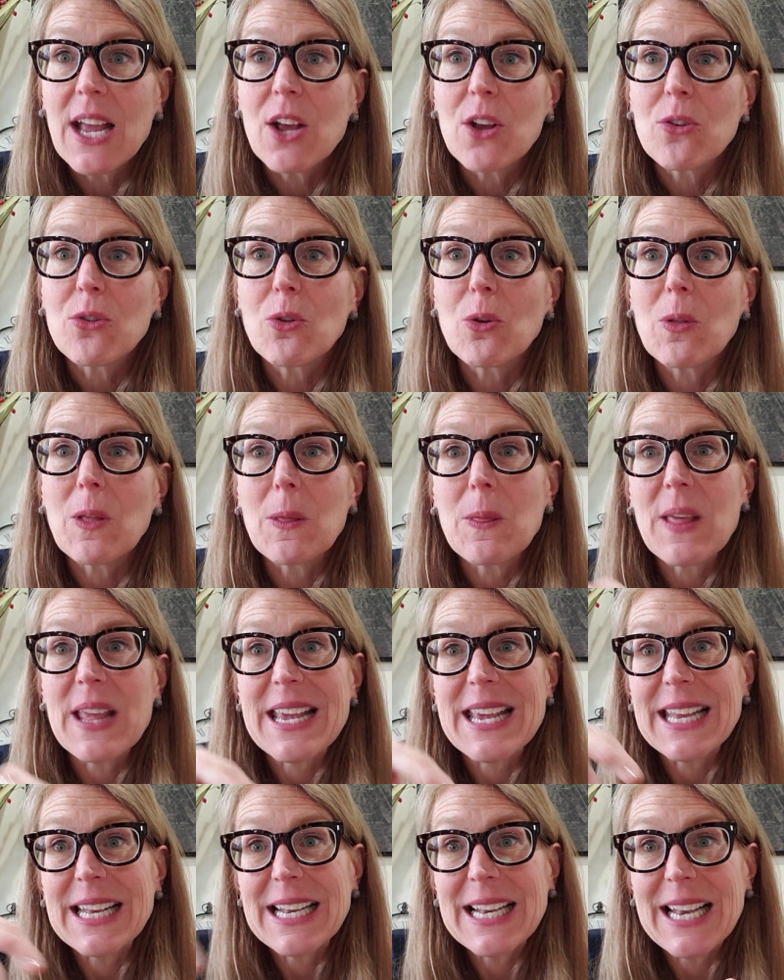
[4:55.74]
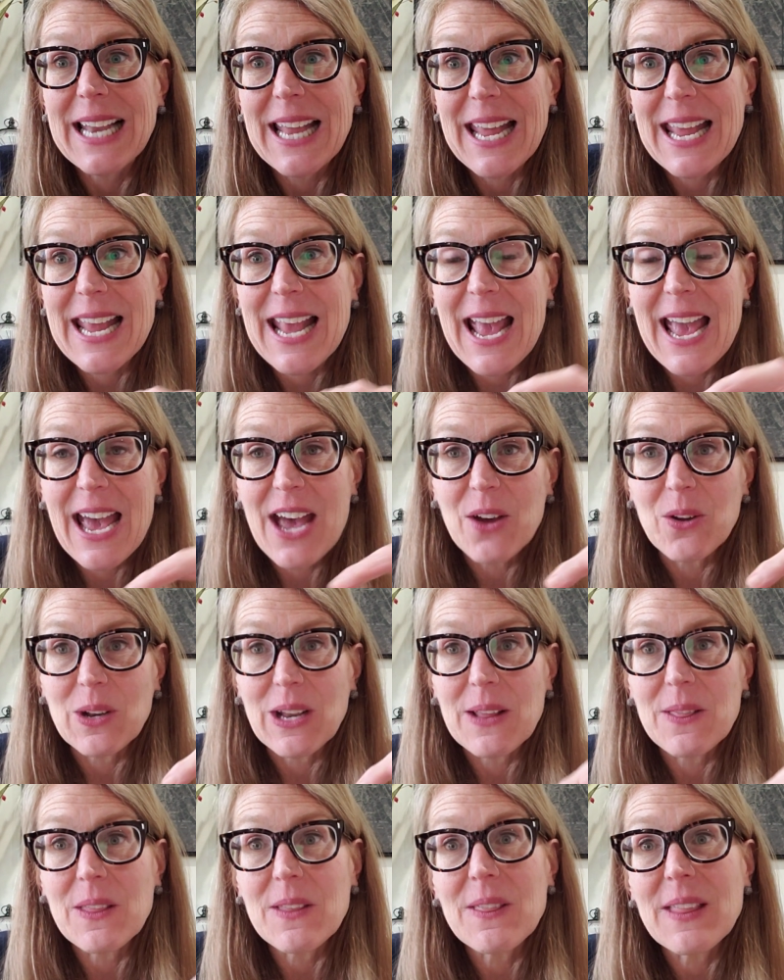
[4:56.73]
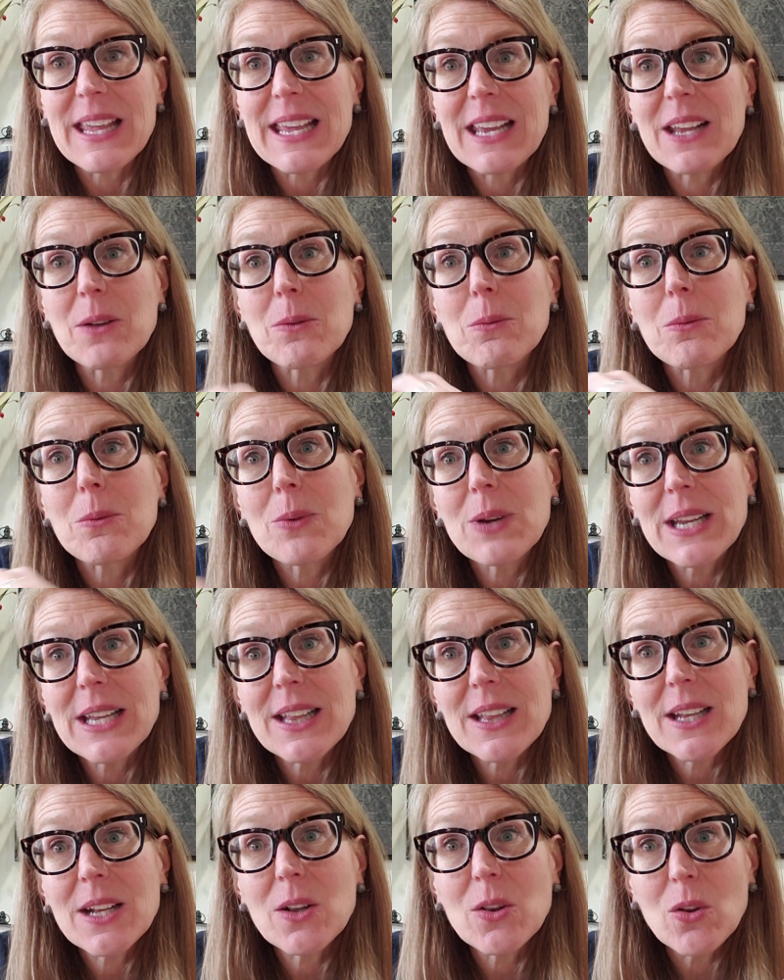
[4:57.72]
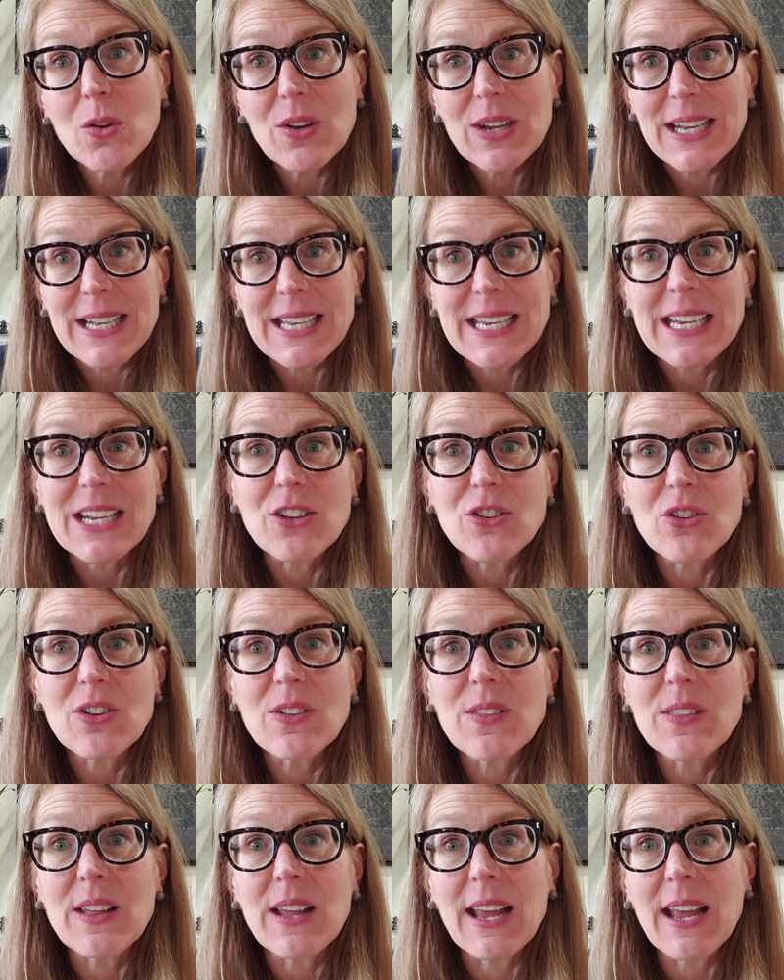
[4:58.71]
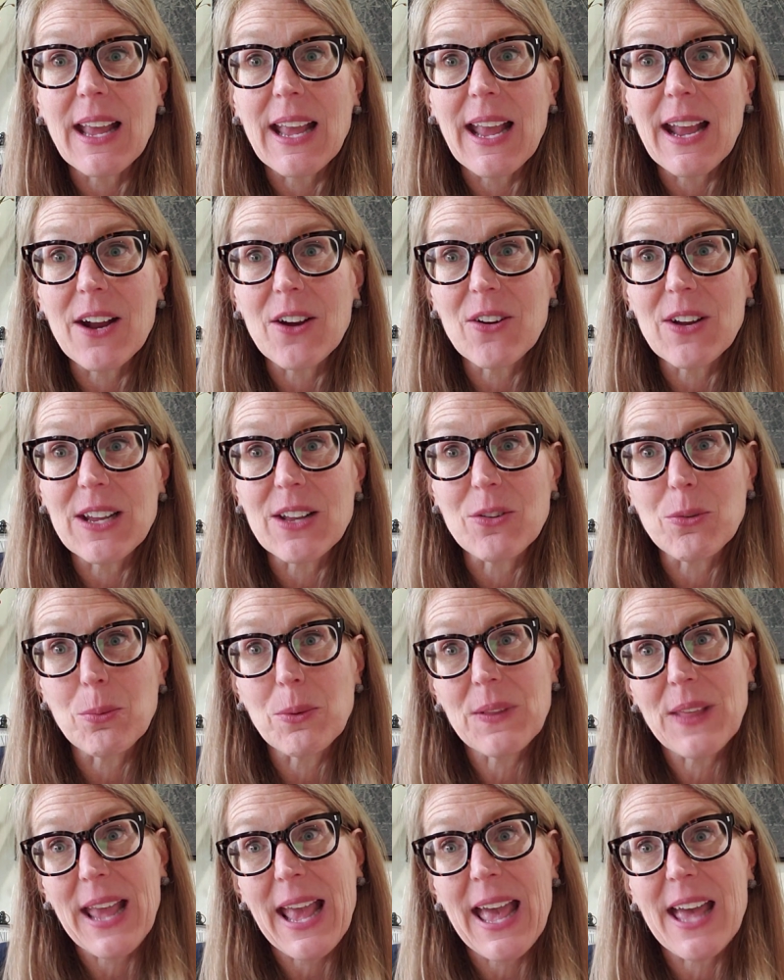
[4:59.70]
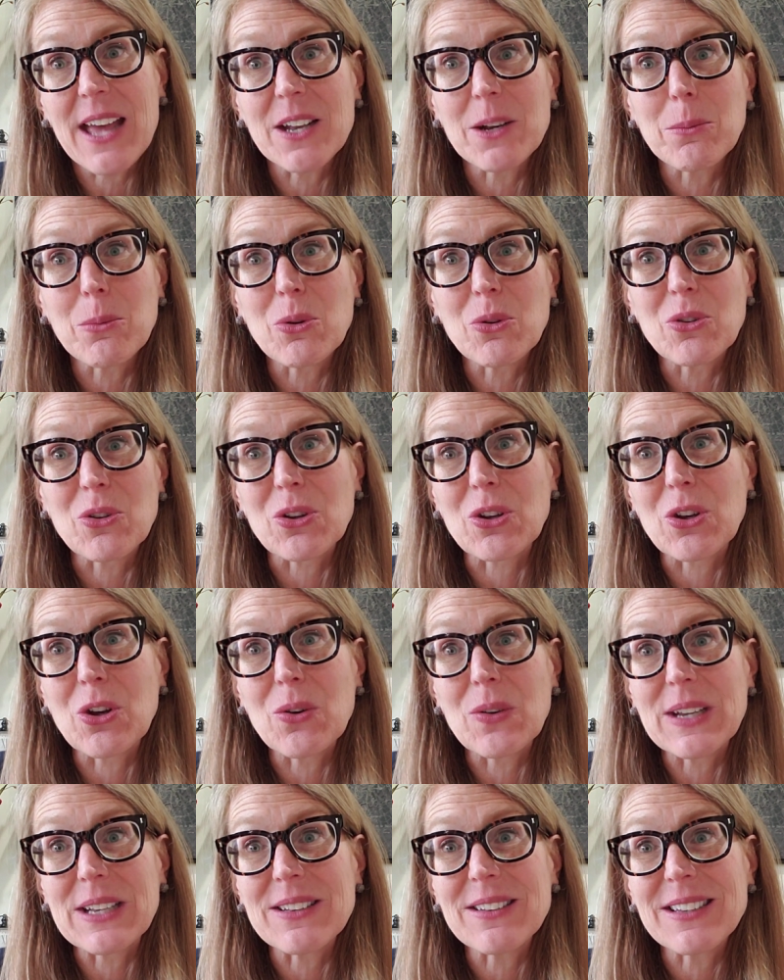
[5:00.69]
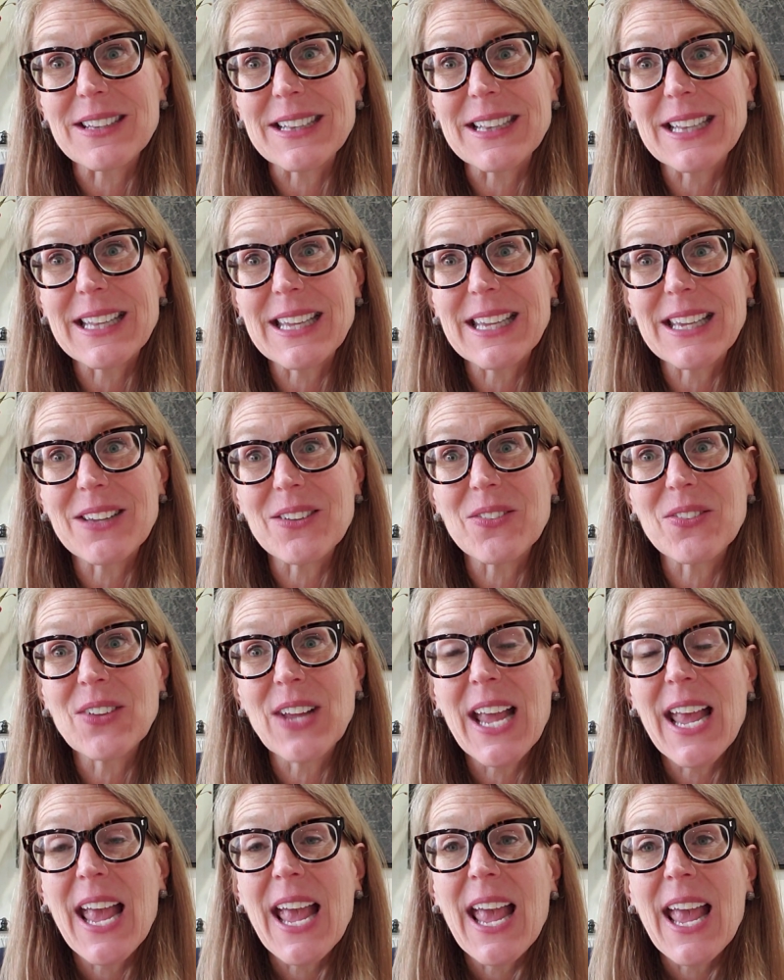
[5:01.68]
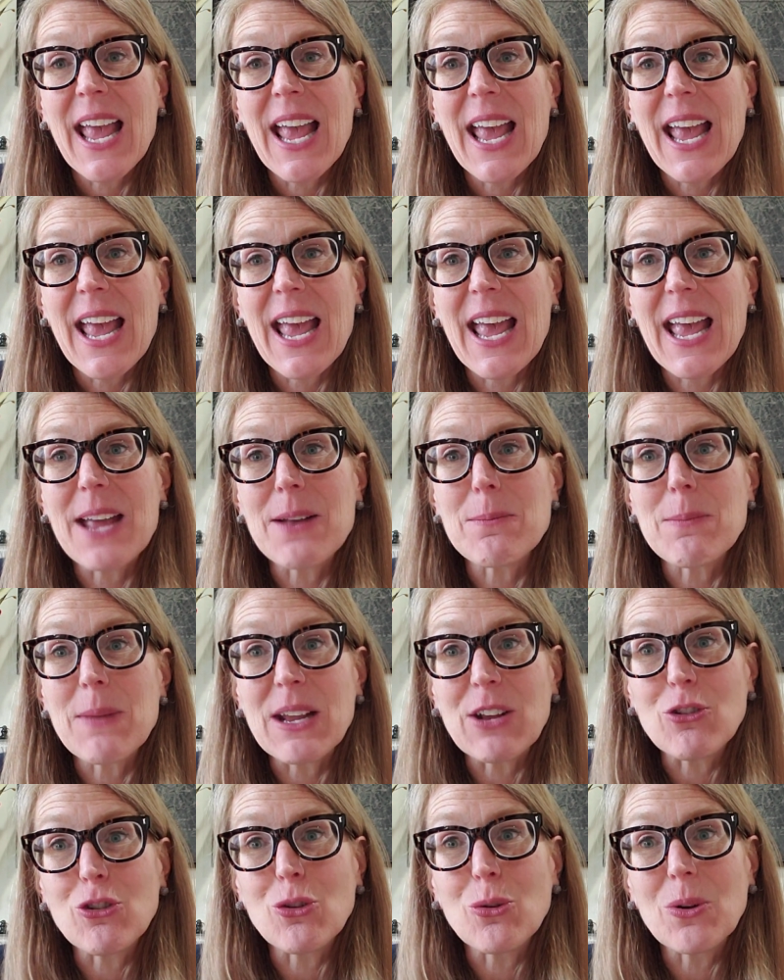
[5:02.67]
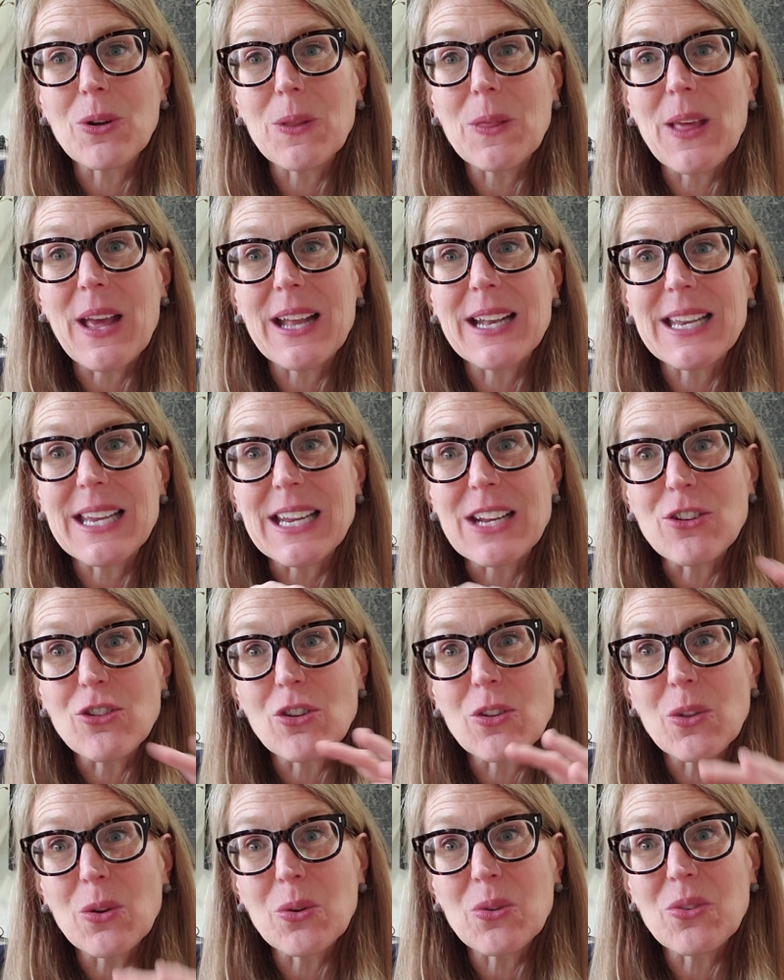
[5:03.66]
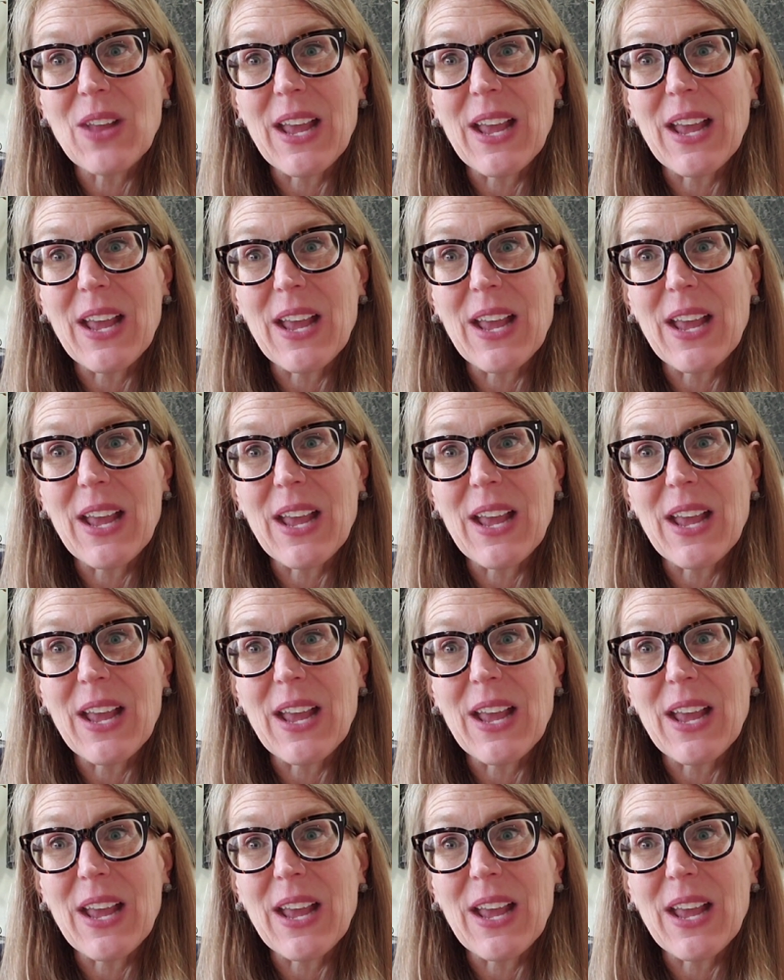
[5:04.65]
so that they can lay out and then they can really look at each of the areas where the animals are going to live and make sure that each of those